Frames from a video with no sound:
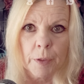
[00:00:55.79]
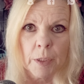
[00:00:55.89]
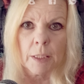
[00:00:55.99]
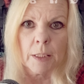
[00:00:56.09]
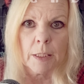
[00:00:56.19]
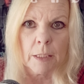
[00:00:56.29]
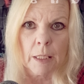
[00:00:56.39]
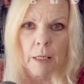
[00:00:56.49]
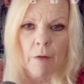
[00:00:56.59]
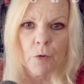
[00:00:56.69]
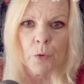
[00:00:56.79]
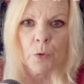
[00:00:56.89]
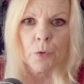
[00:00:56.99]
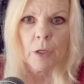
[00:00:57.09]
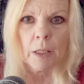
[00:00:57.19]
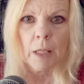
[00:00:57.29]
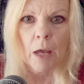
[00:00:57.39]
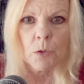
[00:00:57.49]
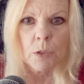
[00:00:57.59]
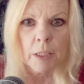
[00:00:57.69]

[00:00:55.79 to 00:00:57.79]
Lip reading: This is the cover that allows us